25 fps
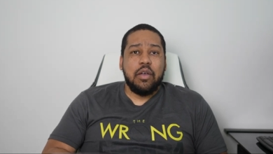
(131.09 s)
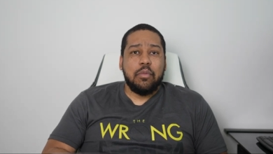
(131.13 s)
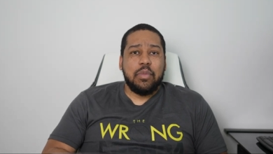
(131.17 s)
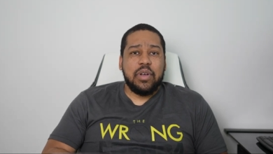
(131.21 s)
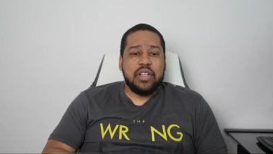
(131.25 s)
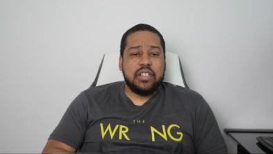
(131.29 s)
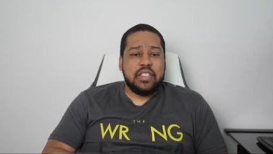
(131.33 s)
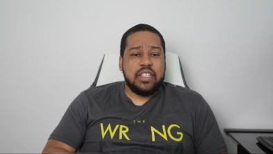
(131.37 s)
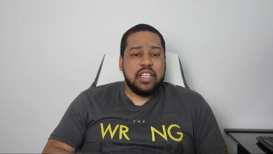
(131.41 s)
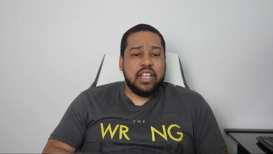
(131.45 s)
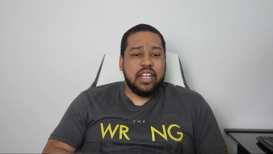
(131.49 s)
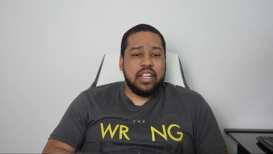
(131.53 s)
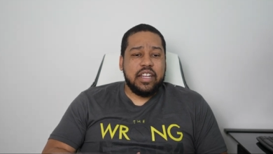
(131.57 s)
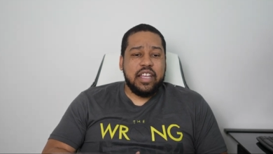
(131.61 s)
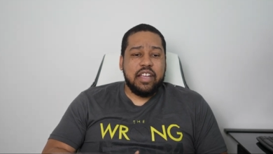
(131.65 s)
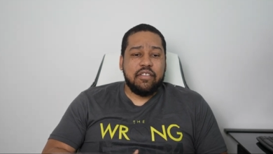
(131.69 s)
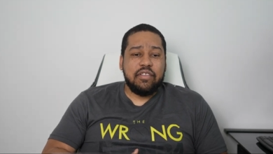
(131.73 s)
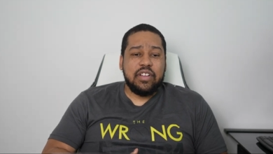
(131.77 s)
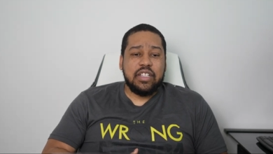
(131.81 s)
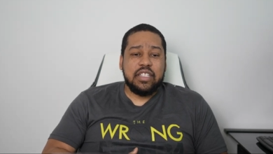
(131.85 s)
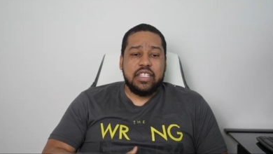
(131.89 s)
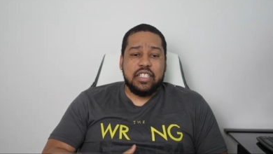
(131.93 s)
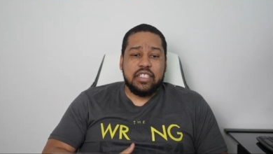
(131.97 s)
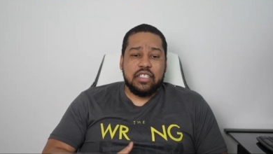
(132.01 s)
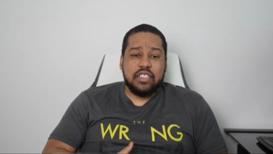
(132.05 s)
But yeah, they
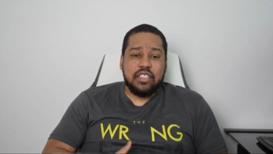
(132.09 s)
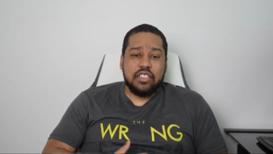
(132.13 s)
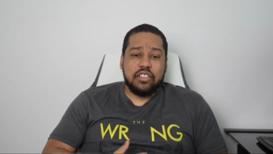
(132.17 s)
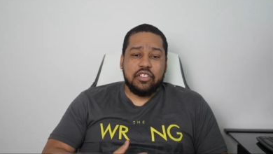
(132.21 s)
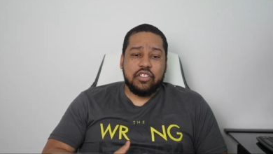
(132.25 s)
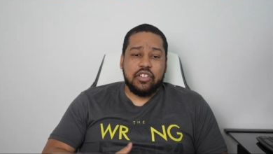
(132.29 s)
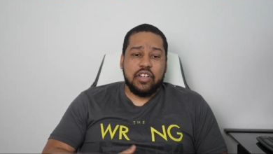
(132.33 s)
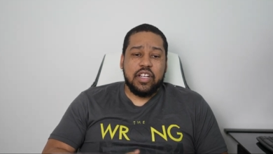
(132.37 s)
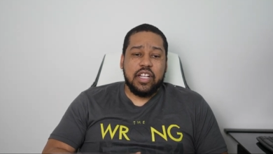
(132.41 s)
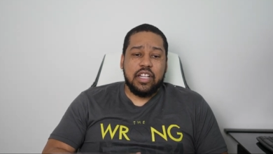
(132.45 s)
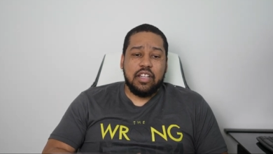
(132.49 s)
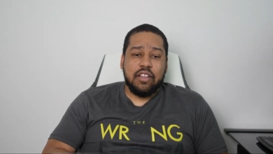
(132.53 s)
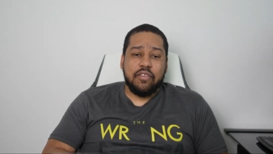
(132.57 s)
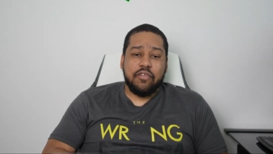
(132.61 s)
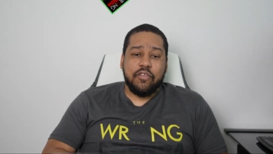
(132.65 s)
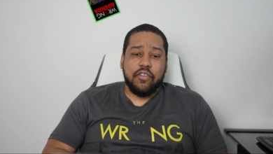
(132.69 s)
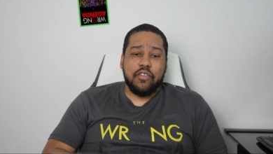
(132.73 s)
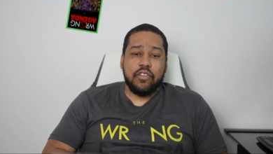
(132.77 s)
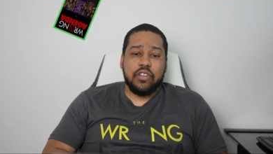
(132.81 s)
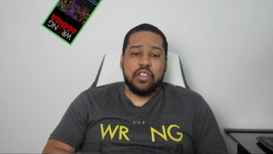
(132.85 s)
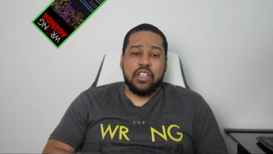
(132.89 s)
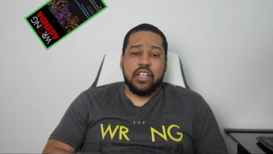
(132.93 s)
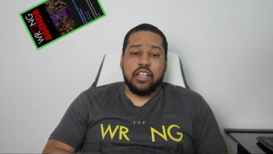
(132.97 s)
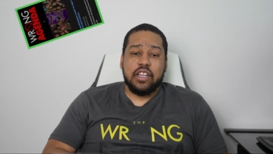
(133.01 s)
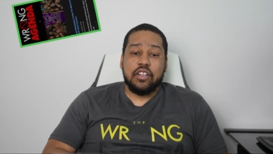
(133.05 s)
released a trailer
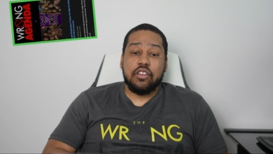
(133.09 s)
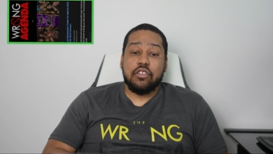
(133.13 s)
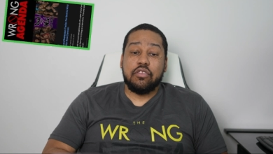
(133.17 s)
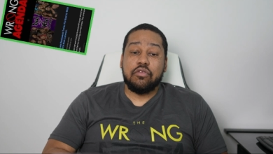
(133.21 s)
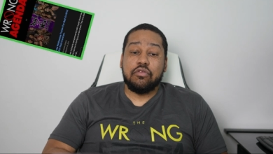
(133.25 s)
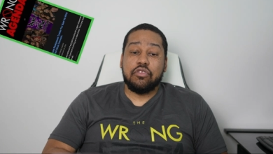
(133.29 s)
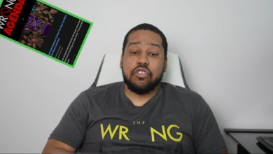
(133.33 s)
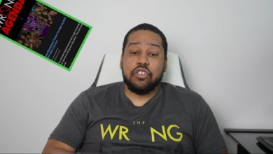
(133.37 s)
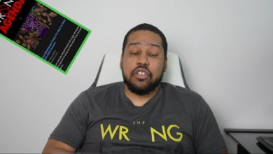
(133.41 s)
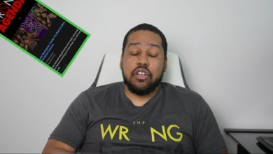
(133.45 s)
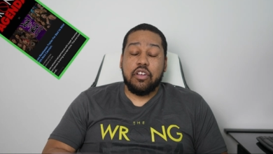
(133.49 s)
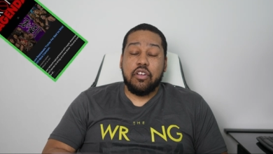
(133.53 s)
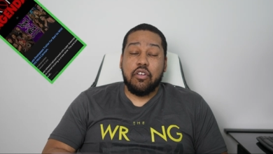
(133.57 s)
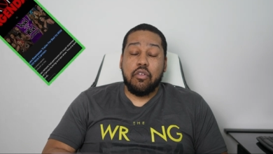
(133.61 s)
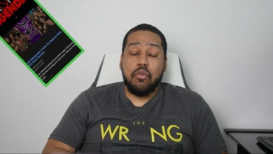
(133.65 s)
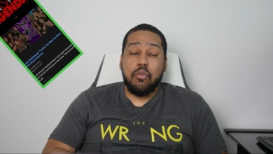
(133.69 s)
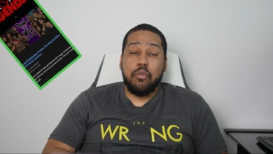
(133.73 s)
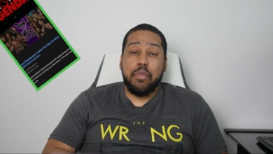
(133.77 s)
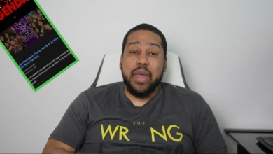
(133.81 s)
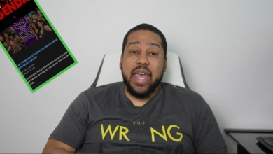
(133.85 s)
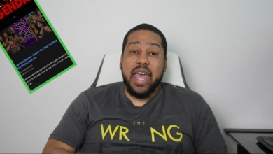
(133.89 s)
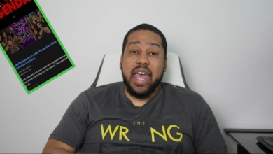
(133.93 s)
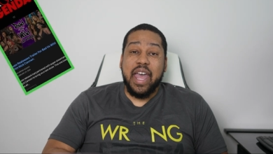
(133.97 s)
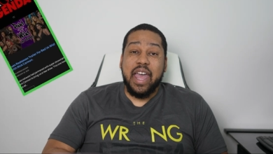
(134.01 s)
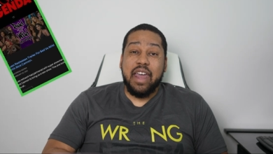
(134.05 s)
for their new show,
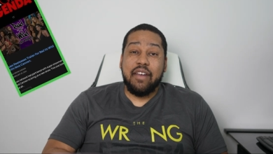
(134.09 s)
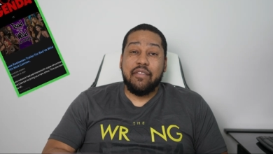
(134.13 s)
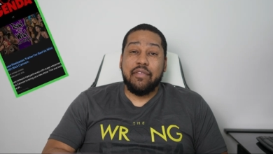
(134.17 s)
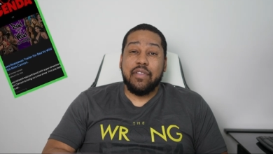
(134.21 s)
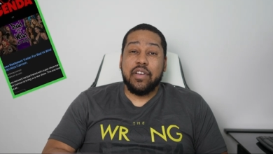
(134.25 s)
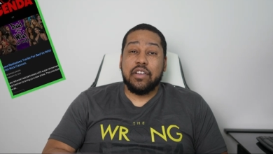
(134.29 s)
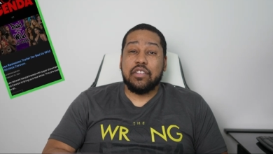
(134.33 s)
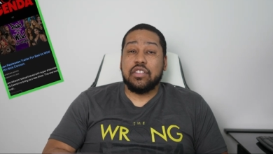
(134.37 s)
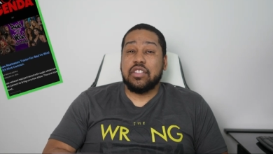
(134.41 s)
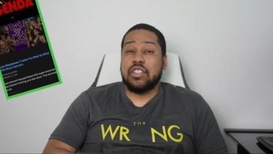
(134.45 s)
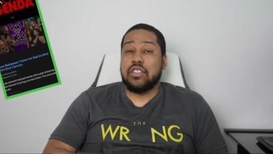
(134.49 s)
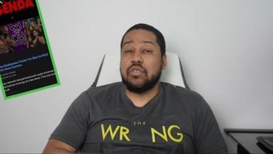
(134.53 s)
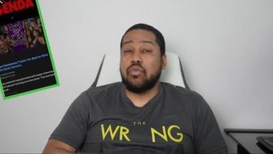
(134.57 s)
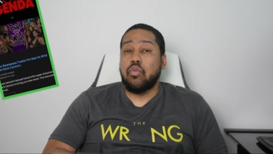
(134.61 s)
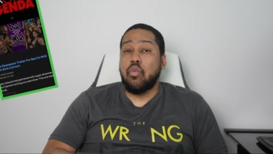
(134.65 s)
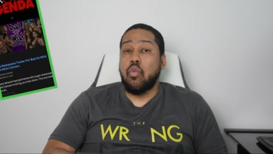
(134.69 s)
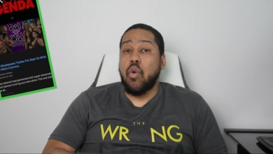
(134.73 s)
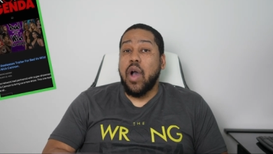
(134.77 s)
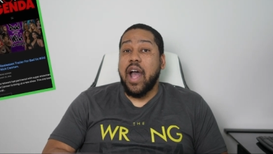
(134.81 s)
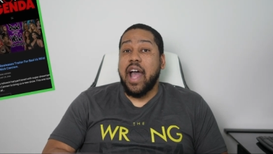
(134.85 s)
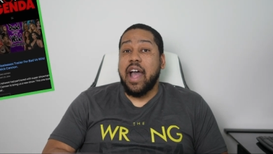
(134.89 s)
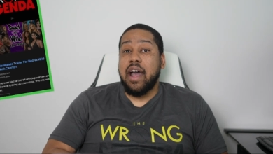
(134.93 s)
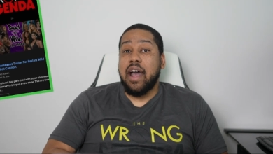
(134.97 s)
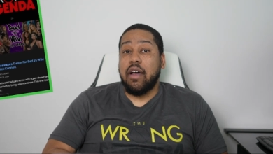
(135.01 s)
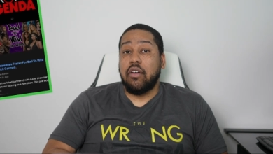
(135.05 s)
Bad versus
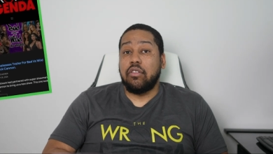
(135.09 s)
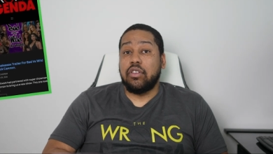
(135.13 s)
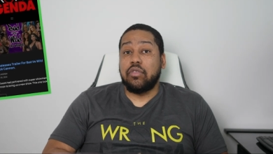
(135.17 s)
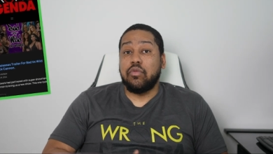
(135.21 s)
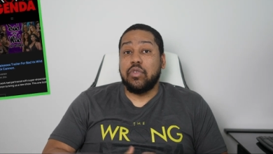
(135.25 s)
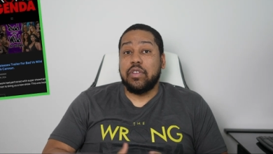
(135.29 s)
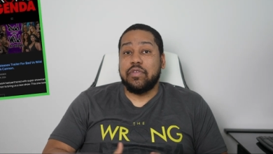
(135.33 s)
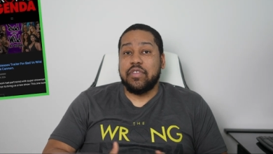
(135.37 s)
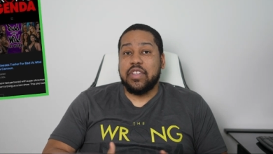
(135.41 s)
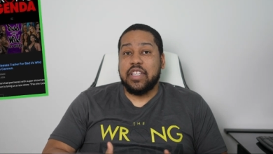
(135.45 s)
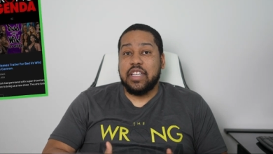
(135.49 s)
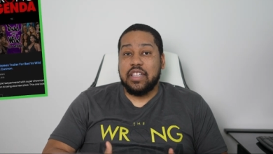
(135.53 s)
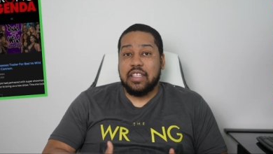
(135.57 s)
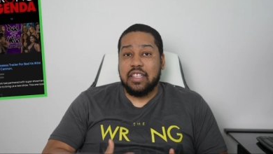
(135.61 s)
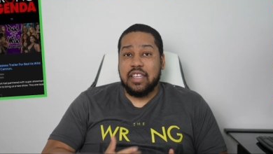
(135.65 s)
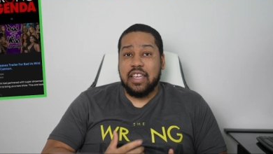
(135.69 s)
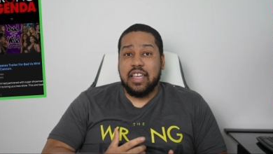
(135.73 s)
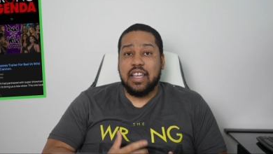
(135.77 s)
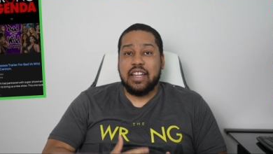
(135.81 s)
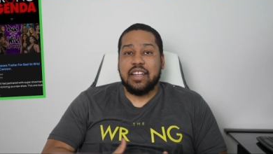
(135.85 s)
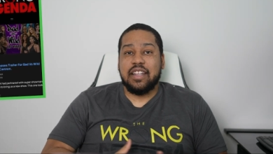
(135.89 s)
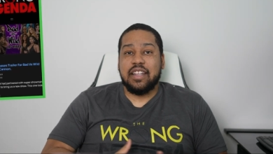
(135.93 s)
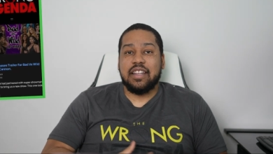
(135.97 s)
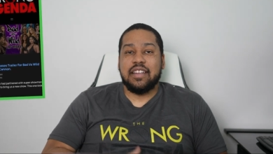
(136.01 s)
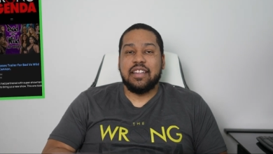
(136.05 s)
Wild, with Nick
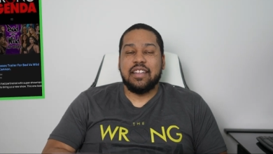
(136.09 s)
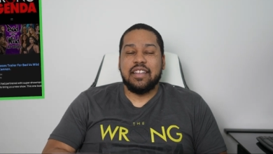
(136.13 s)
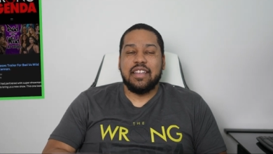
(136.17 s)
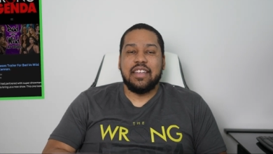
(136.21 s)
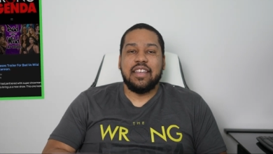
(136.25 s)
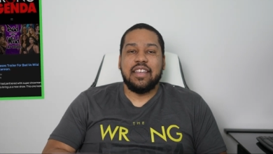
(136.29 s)
Cannon.